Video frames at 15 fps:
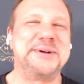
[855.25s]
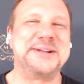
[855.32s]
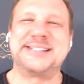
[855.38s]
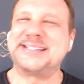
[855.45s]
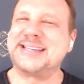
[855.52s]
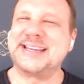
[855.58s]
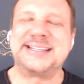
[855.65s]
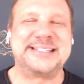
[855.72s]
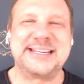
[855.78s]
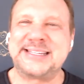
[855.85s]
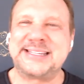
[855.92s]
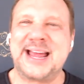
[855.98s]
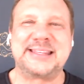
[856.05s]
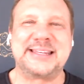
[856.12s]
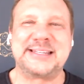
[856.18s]
It's just
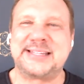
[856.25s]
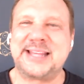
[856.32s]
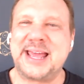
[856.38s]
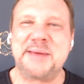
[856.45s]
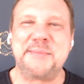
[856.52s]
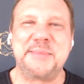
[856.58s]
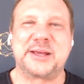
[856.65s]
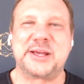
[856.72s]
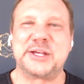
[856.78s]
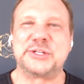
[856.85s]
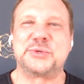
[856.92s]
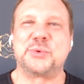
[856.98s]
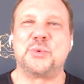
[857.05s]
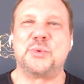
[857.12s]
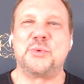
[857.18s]
not the same, because
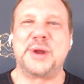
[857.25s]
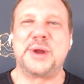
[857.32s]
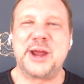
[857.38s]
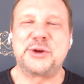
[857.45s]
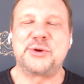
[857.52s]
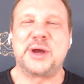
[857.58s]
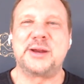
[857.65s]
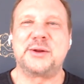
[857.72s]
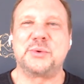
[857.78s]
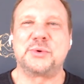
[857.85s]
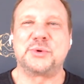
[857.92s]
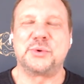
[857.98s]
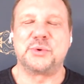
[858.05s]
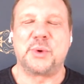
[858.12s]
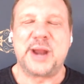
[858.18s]
what I
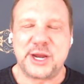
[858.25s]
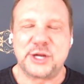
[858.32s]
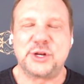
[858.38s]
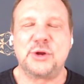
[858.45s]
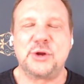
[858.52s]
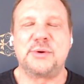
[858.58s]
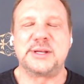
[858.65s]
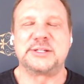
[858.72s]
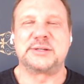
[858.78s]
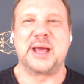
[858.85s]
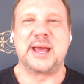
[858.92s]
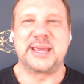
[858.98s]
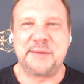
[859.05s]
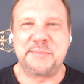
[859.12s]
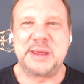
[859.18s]
do is I
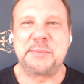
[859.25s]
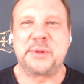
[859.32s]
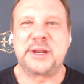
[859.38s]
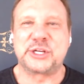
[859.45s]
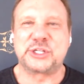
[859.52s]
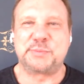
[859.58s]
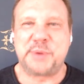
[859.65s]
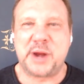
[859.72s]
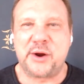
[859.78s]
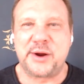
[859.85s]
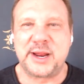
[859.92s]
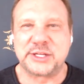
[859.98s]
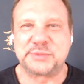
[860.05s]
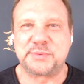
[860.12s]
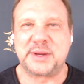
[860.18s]
give people an
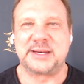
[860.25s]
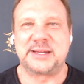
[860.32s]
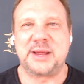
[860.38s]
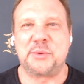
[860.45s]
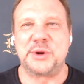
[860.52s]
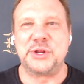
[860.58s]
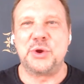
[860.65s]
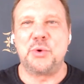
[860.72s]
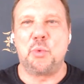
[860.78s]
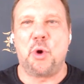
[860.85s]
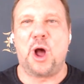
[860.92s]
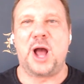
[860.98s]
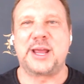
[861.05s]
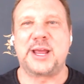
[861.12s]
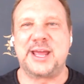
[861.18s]
experience. When you
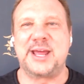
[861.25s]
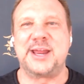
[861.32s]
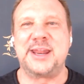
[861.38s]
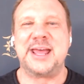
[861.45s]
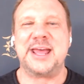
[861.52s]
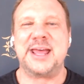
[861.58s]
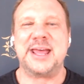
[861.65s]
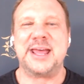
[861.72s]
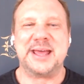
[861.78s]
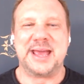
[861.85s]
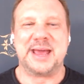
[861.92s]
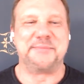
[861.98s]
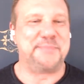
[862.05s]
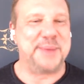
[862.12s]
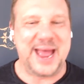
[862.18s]
walk in
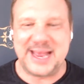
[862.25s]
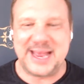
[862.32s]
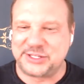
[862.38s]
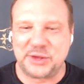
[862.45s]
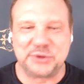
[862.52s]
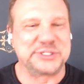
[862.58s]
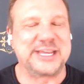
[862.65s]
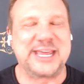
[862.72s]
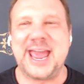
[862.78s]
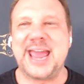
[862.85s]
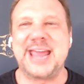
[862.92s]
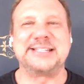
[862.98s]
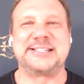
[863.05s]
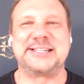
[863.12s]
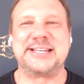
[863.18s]
and pass those
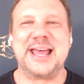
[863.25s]
gates,